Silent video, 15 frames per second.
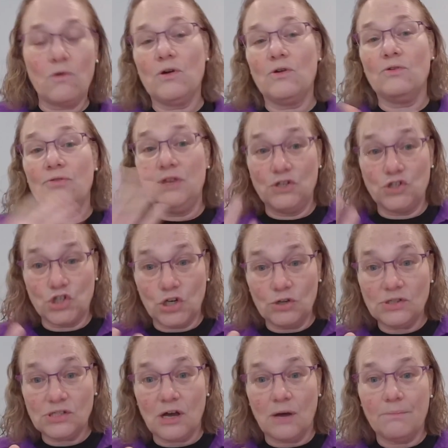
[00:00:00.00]
or the
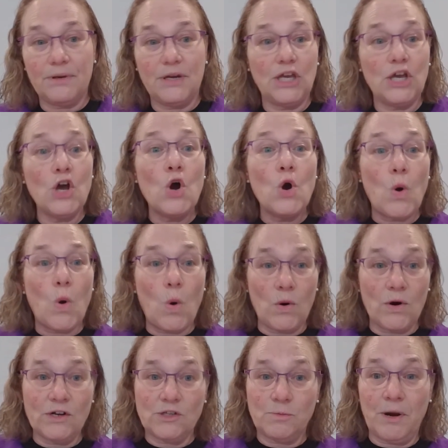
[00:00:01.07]
insurance company,
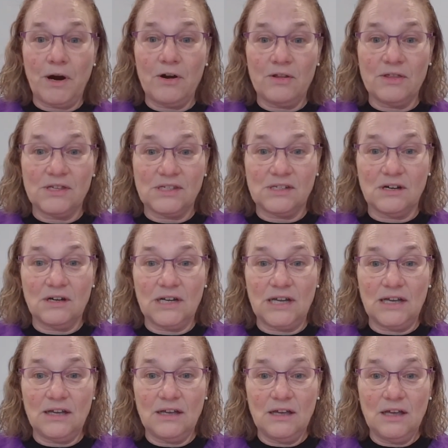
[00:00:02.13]
or it's part of the study.